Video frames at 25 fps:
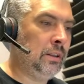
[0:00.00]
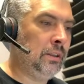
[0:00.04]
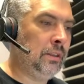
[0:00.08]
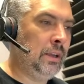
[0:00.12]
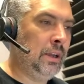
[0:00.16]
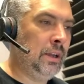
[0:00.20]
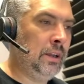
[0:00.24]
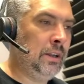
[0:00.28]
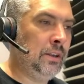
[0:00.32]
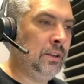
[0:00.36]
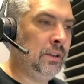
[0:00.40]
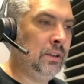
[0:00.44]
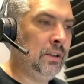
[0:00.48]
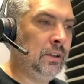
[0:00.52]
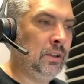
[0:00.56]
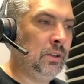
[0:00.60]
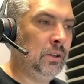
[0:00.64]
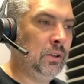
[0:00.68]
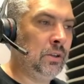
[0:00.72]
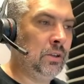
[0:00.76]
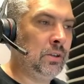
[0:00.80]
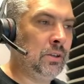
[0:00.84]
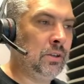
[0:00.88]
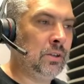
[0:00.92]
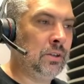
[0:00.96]
they need
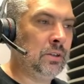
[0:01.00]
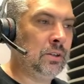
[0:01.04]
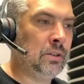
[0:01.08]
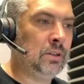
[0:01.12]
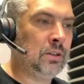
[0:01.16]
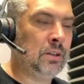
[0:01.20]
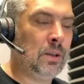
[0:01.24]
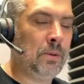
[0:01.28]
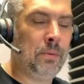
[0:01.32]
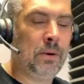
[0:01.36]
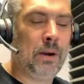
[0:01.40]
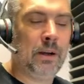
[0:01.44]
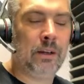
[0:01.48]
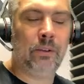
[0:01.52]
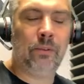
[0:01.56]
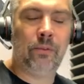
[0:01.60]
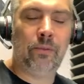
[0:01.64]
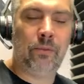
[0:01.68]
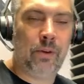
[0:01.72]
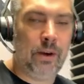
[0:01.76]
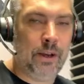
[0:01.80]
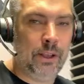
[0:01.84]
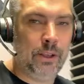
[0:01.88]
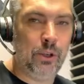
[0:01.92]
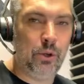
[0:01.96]
some kind of
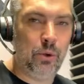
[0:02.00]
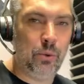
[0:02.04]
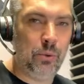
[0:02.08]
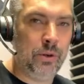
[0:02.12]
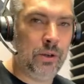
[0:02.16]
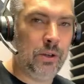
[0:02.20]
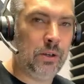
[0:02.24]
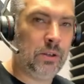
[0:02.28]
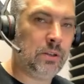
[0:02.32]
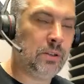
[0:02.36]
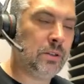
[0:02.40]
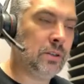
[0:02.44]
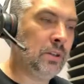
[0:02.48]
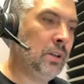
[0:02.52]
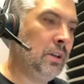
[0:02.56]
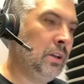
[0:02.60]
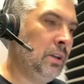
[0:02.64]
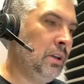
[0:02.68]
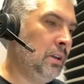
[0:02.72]
fine-tunings.